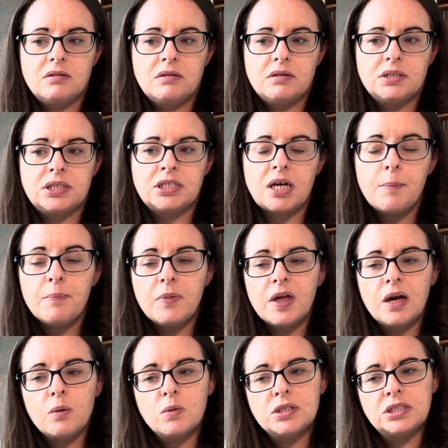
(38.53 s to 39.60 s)

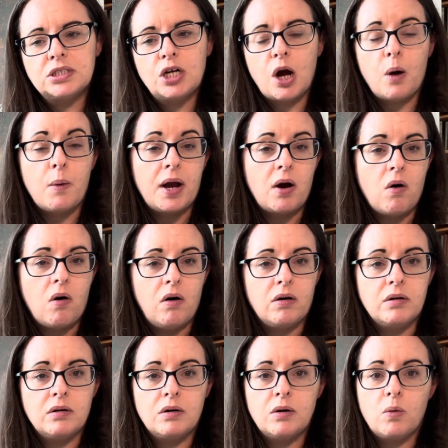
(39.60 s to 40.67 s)
something was going on